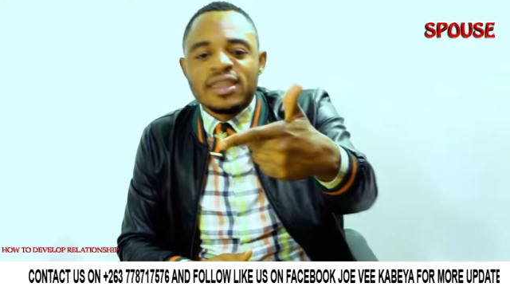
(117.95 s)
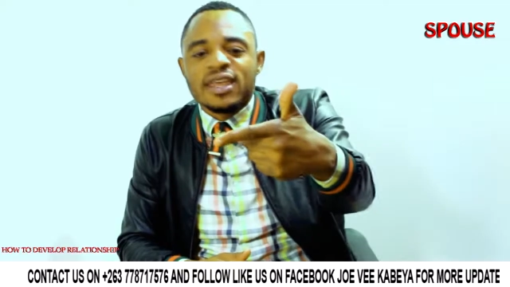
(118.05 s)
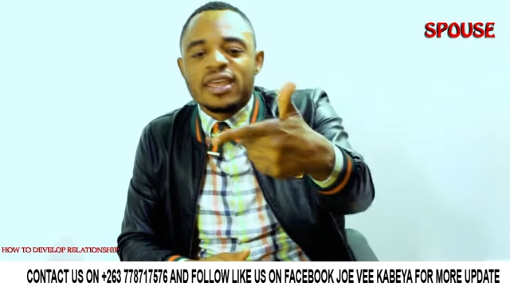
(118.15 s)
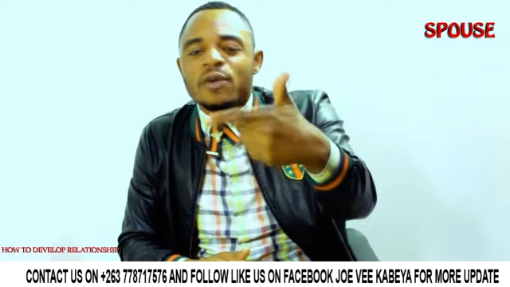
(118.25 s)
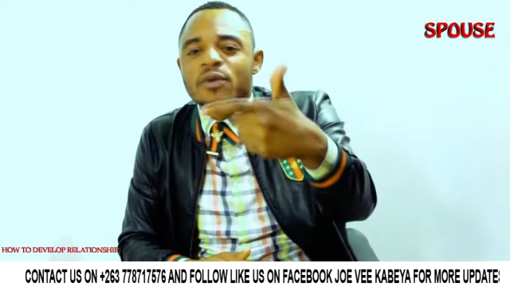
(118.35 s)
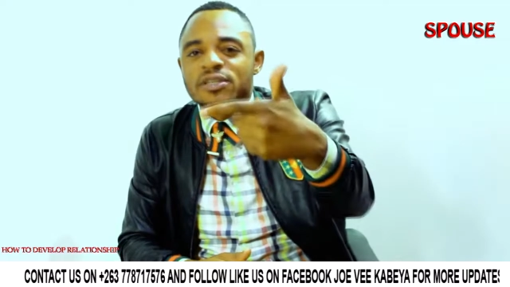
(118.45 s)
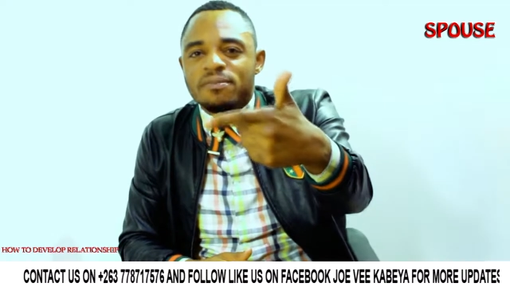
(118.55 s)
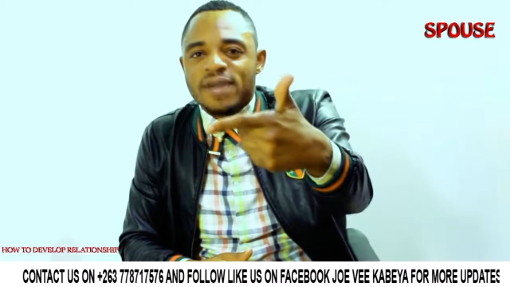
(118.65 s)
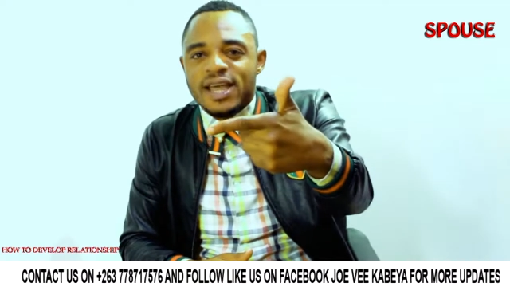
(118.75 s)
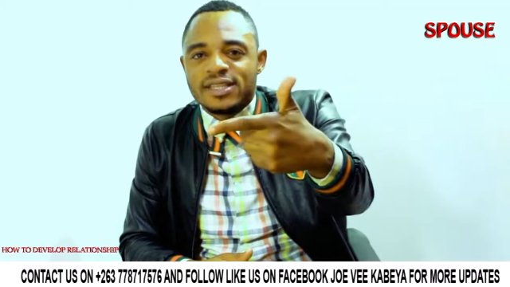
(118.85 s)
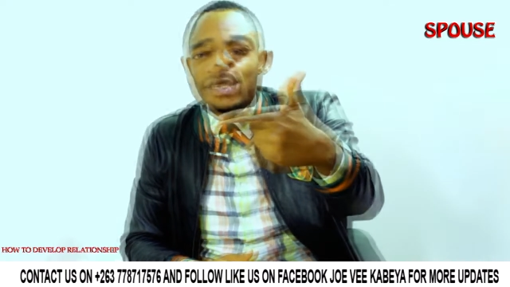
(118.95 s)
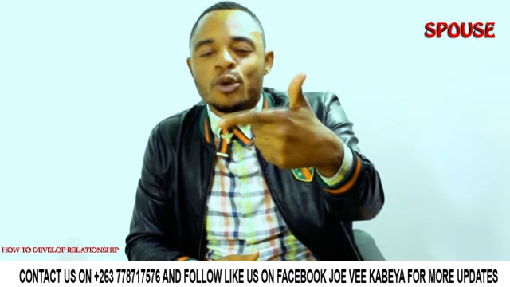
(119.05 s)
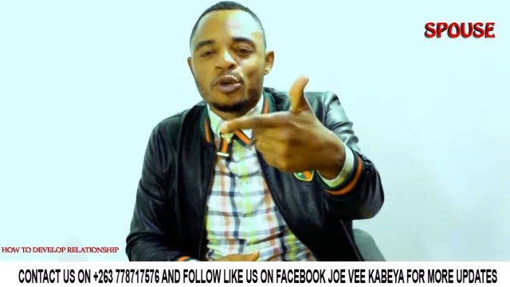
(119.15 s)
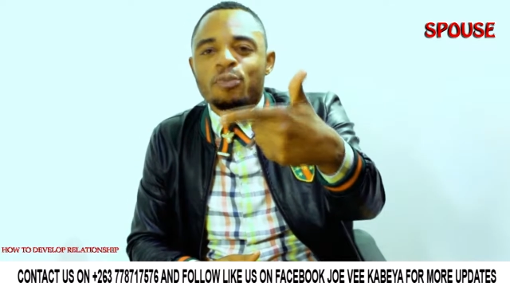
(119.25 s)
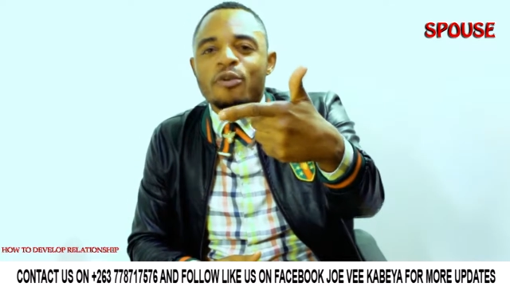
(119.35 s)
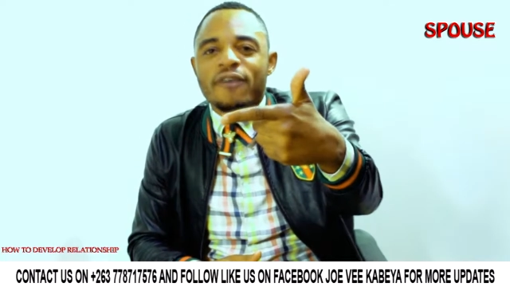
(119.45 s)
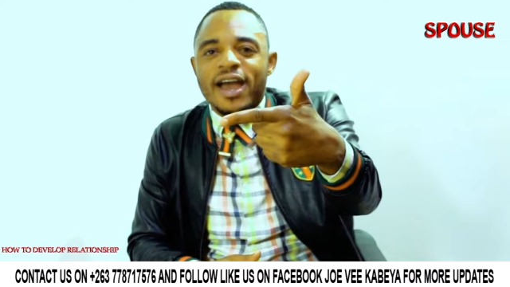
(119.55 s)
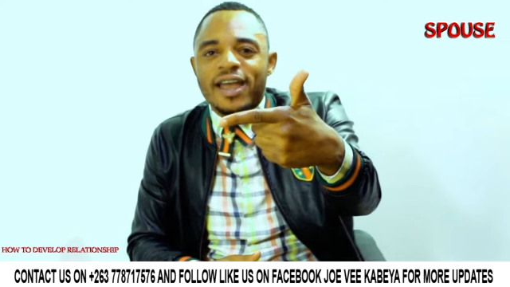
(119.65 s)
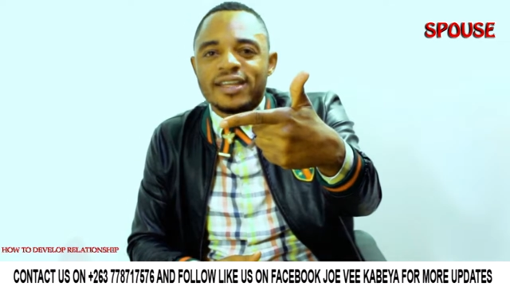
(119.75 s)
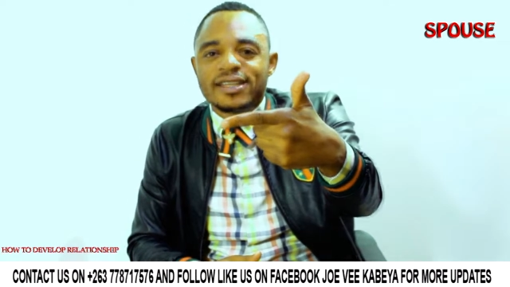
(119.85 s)
thing, he was blessed. He could
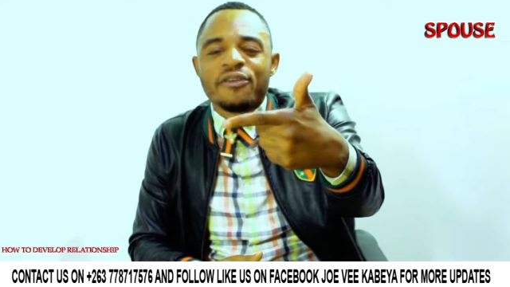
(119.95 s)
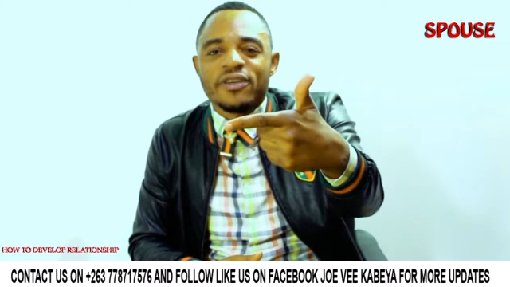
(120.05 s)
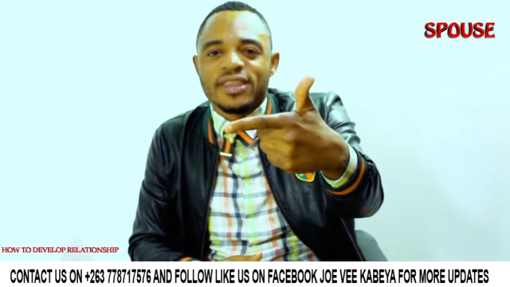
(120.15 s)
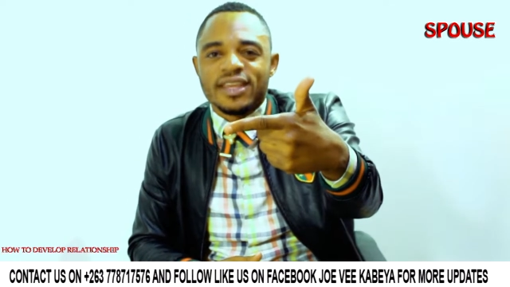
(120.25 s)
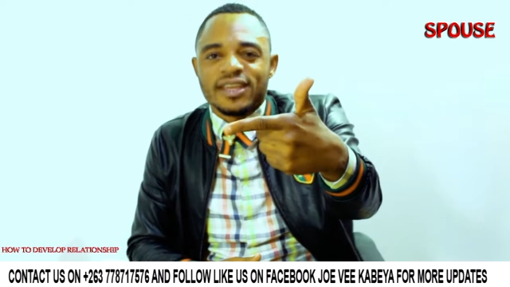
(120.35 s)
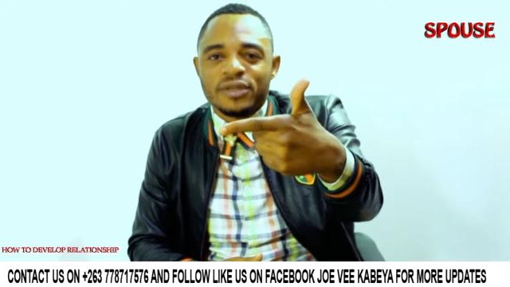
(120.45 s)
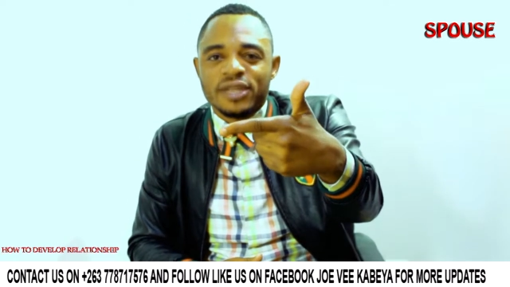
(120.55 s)
provide everything for